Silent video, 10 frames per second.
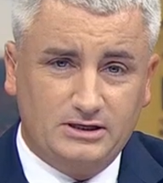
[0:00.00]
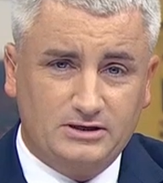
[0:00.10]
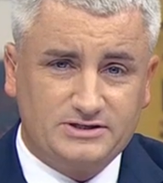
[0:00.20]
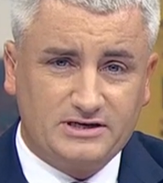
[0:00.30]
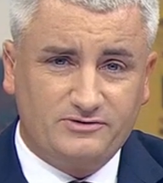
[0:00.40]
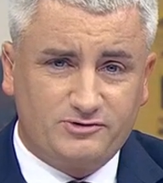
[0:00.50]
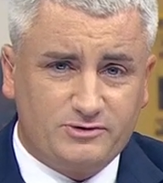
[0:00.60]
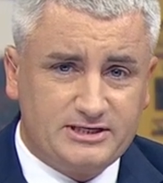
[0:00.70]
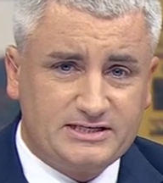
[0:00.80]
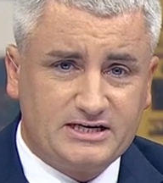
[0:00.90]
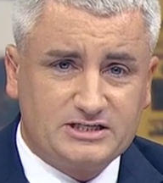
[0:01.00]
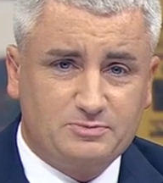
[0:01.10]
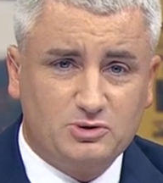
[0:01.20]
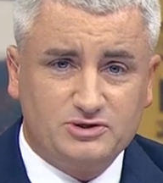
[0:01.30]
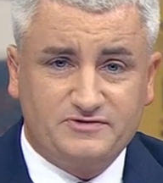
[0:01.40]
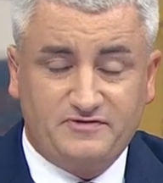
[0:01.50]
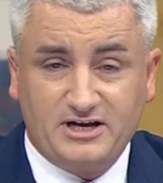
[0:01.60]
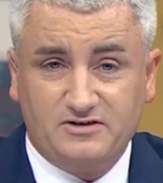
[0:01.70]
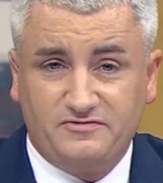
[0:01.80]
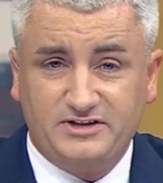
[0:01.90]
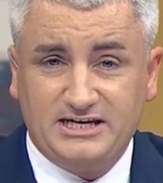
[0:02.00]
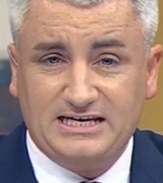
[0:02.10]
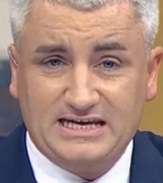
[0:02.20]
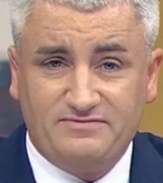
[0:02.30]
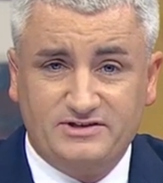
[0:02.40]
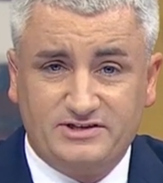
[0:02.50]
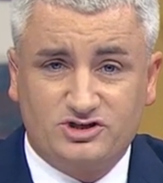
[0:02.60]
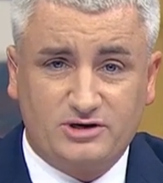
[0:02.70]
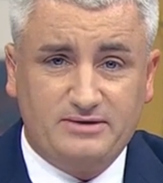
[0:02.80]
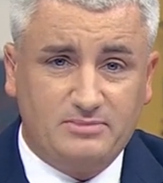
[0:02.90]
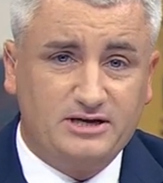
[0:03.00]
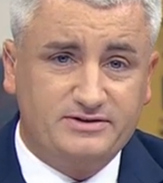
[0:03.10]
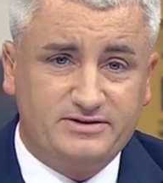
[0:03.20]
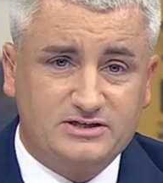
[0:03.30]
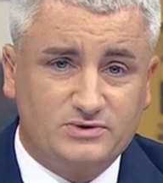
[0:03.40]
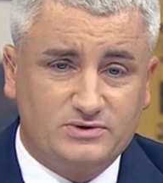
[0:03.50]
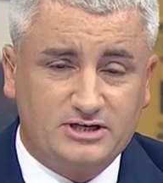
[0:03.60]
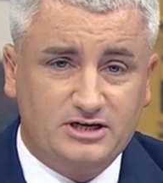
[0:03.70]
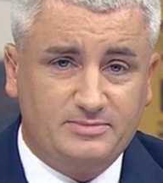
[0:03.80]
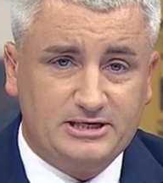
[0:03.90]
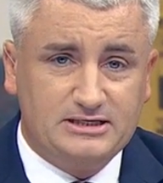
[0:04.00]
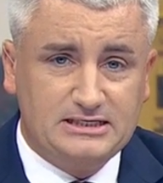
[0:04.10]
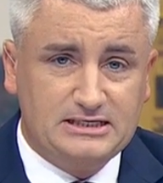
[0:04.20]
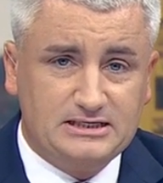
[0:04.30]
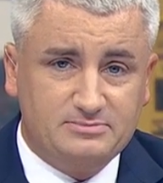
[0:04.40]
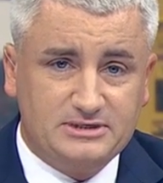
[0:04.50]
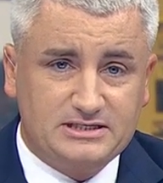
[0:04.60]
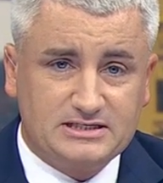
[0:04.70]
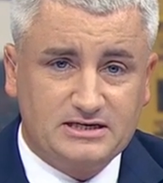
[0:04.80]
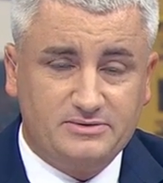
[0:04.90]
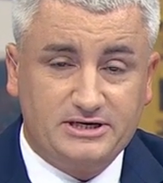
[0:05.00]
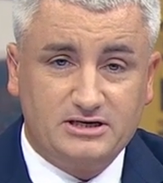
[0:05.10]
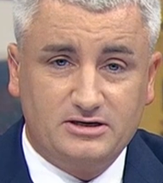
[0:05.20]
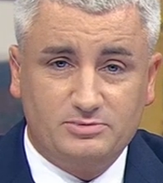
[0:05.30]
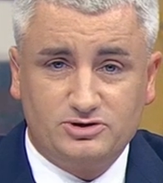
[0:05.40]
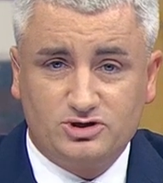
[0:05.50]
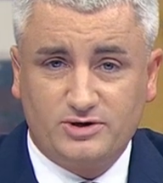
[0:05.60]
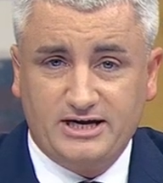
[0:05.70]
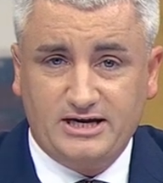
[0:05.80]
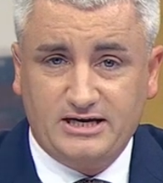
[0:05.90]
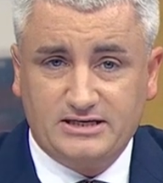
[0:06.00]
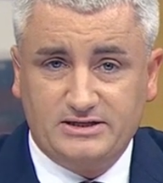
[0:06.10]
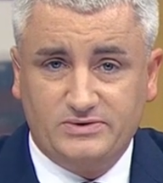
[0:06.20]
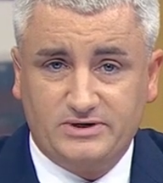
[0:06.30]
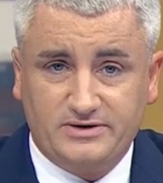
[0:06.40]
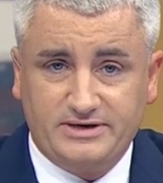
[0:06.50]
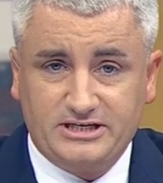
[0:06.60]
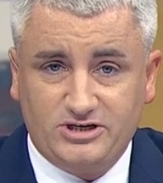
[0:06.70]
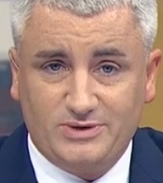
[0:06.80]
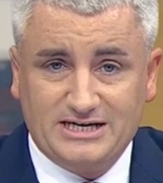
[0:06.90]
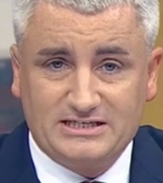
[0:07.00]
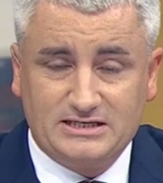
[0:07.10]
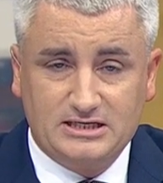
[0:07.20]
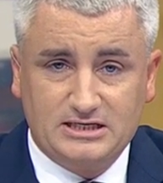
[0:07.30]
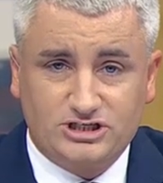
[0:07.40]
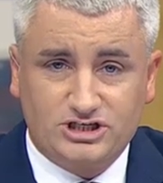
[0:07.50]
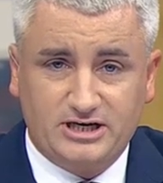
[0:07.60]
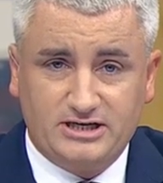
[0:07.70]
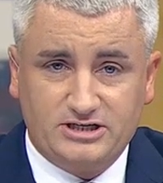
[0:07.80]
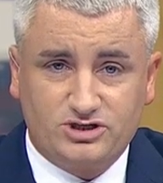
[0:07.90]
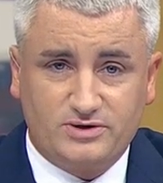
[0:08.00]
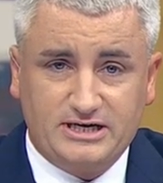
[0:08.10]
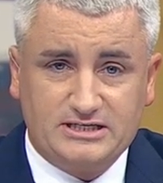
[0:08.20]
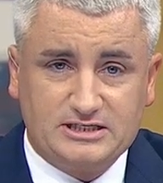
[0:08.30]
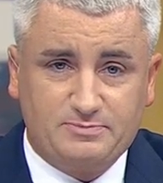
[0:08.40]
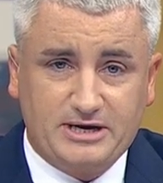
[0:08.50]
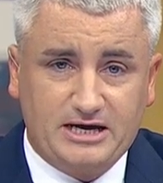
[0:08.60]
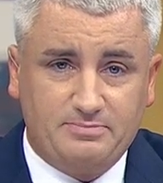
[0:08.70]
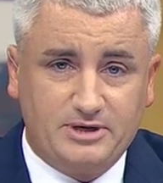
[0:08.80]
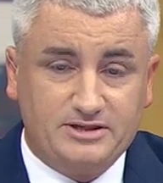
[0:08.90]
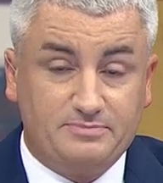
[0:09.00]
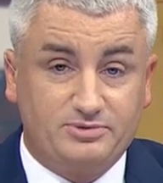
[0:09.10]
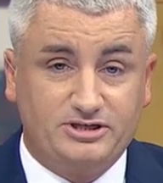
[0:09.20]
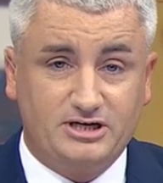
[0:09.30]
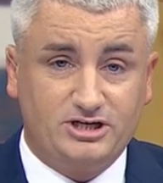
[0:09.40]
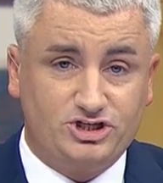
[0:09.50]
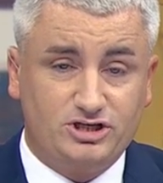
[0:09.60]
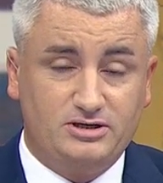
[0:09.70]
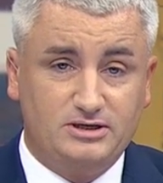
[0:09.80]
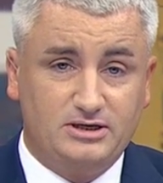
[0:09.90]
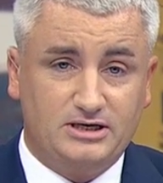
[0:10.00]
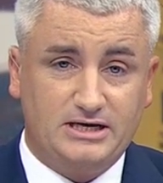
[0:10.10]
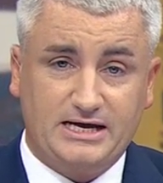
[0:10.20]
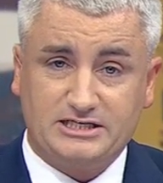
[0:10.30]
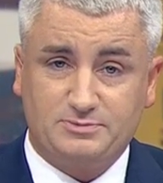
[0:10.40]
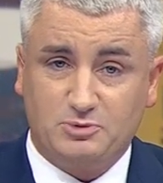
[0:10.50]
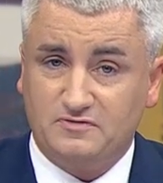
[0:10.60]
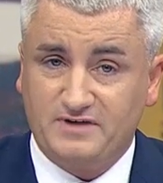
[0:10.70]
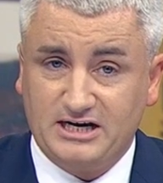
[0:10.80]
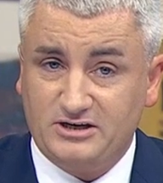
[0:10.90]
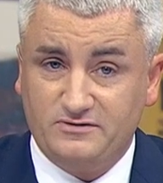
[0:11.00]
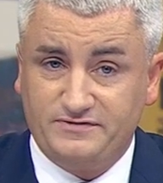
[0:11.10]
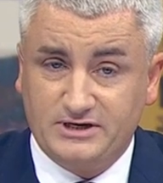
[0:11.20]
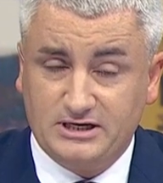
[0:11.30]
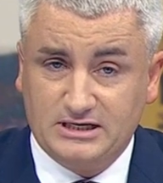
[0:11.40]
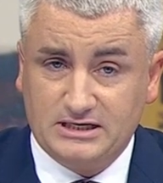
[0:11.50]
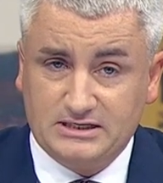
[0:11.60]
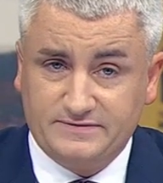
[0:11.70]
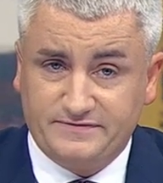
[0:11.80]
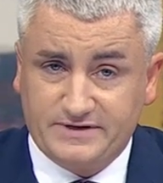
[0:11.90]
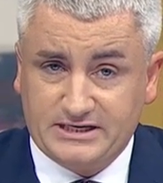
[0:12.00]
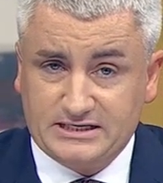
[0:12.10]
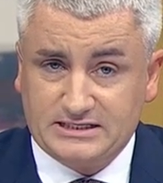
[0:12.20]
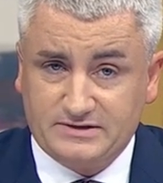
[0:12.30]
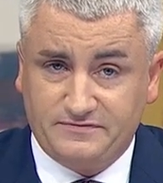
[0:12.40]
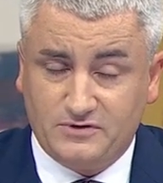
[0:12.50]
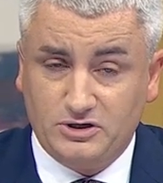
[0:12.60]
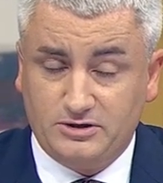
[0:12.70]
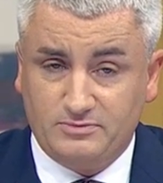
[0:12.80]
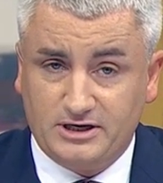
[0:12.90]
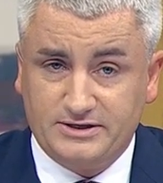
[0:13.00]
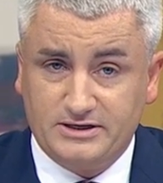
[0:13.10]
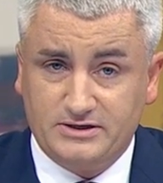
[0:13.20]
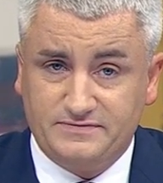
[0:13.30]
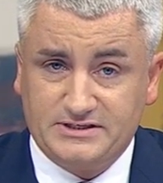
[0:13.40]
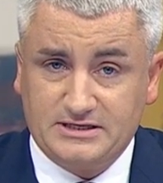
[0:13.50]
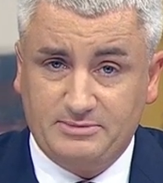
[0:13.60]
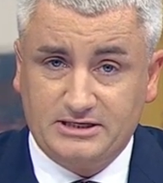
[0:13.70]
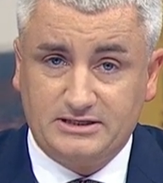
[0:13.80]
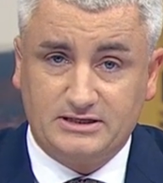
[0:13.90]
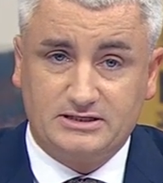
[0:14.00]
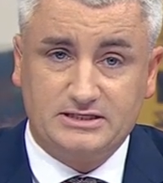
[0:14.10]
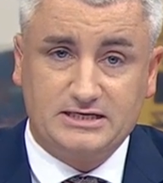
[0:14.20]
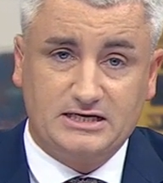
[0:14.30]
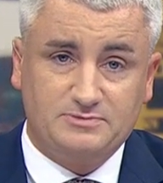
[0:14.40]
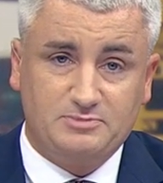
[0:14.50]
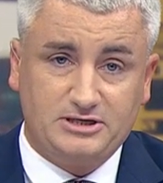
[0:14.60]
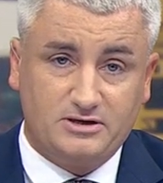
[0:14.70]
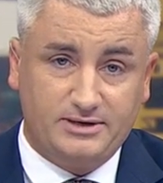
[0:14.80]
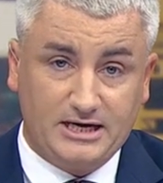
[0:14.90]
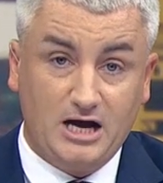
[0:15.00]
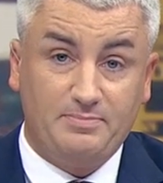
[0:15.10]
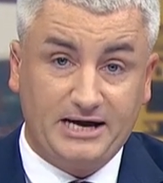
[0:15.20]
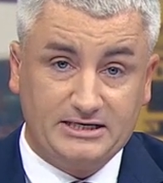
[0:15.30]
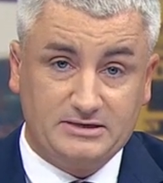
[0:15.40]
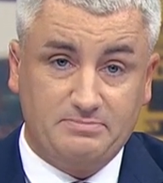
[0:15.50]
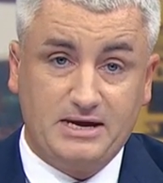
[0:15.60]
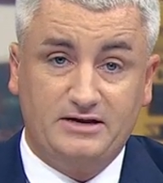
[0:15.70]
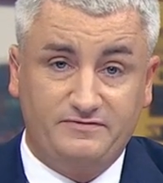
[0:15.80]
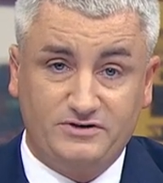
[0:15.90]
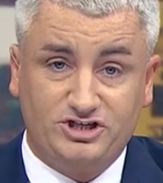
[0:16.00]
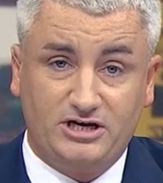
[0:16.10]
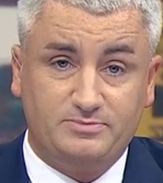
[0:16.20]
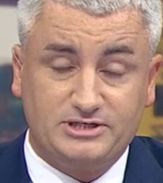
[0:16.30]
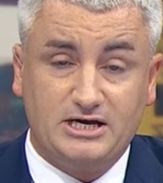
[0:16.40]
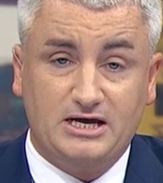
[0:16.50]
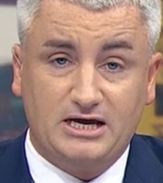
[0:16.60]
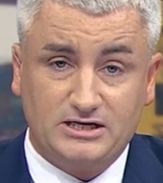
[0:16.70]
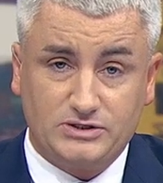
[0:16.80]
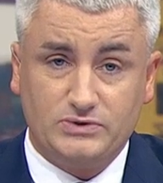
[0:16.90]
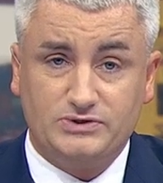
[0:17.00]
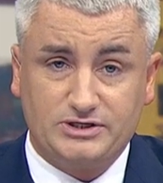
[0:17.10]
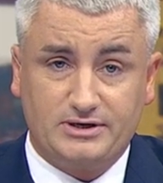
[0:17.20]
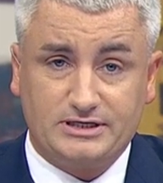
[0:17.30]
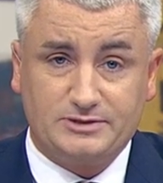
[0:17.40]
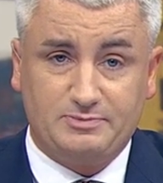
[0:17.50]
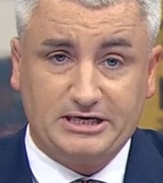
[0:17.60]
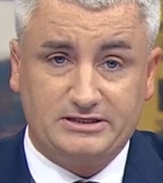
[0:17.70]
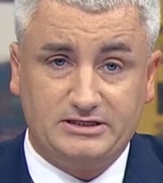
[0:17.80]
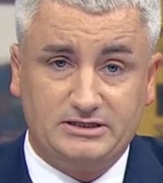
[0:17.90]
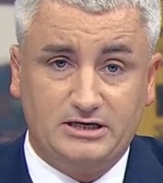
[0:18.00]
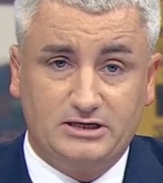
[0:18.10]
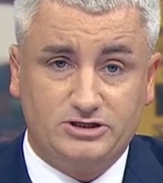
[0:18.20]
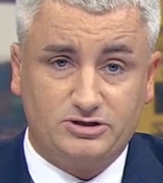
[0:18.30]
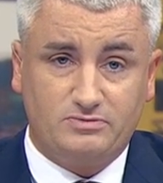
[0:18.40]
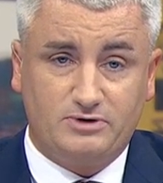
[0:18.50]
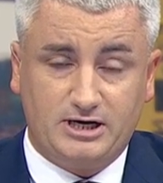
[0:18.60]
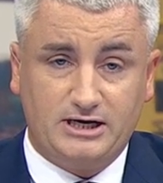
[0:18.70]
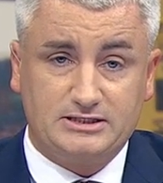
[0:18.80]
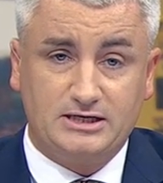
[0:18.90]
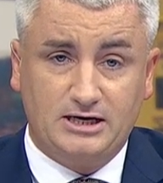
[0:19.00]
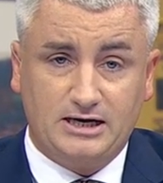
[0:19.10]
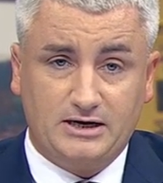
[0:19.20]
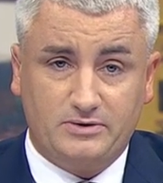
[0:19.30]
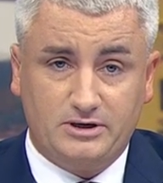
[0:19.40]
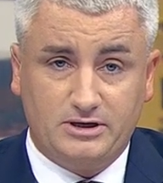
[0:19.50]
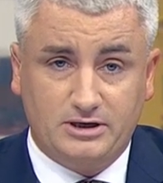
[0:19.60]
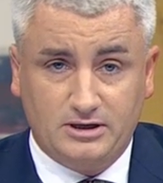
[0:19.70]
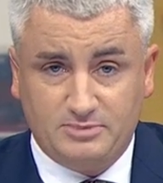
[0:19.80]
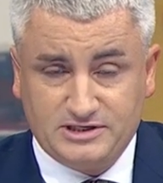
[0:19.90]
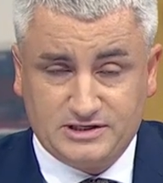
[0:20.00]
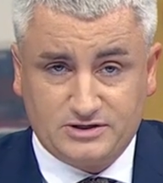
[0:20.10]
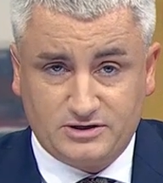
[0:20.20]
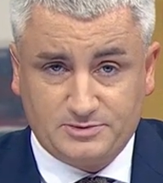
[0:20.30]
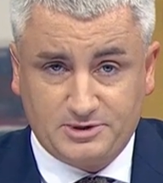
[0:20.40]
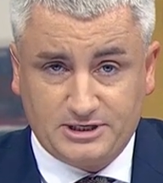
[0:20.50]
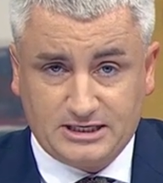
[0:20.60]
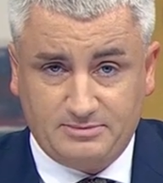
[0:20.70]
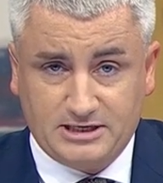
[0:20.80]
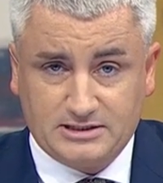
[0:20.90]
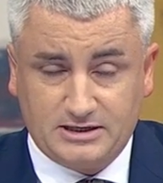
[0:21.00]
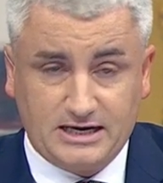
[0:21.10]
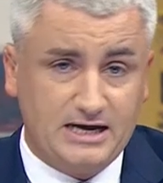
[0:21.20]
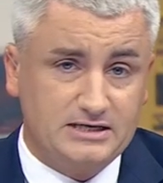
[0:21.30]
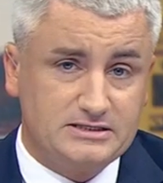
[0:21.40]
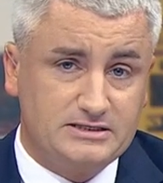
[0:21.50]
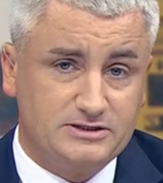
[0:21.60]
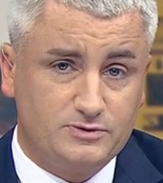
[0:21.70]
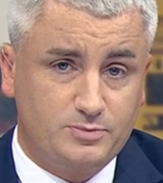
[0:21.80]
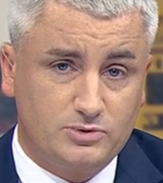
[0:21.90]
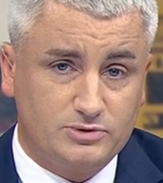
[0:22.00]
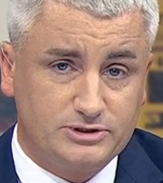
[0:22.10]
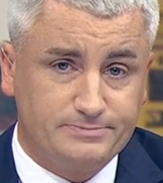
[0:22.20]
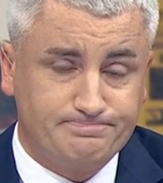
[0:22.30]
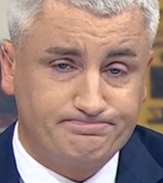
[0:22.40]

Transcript: Now, South Korea's exports fell for the eleventh straight month this October amid slowing global trade and the ongoing U S China trade spat. But the production and export value of, of uh, volume rather of semiconductors has been going up, and demand for chips is also expected to rise. Our business correspondent Kim Hyesung has this report.